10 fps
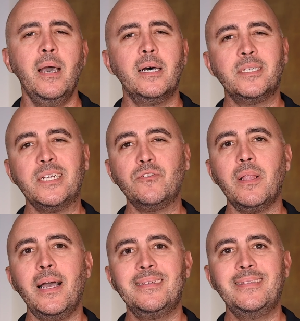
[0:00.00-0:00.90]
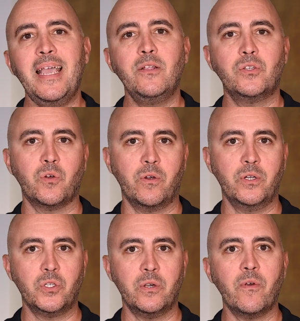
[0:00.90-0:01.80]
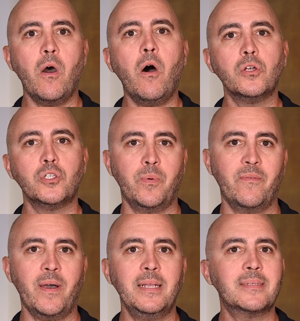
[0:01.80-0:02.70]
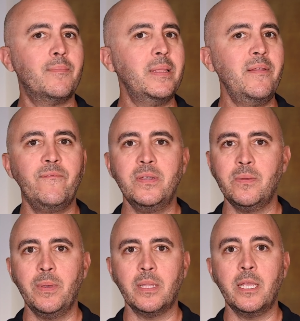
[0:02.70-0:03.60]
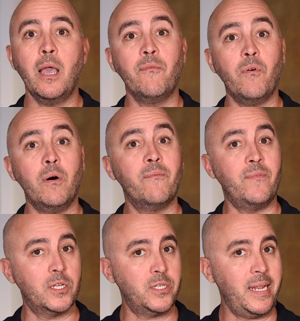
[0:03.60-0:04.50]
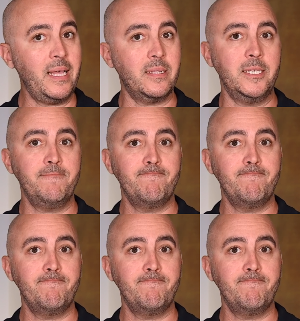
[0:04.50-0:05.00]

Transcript: A centralized data storage server also provides complete visibility of all functionality.